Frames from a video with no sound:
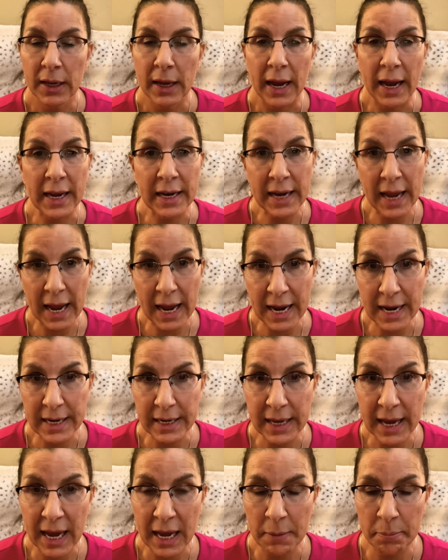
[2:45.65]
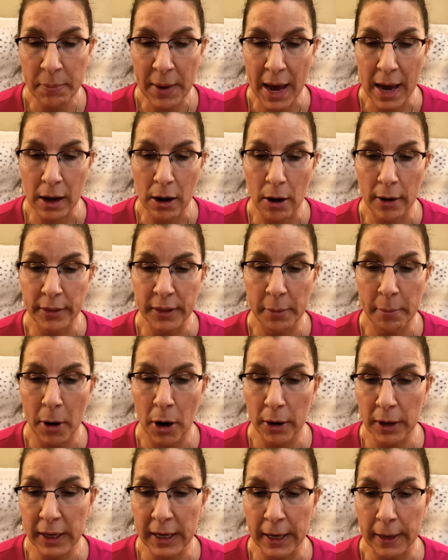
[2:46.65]
and 8 came back on the
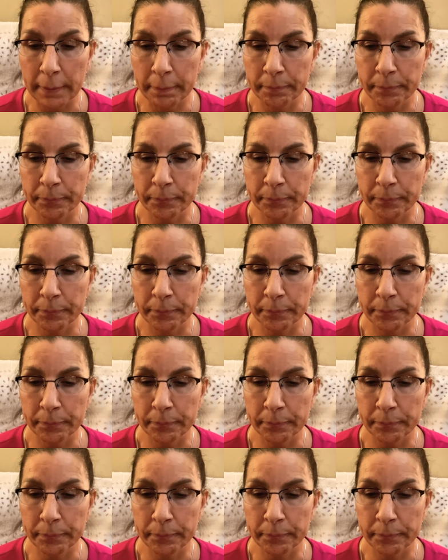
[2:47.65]
market.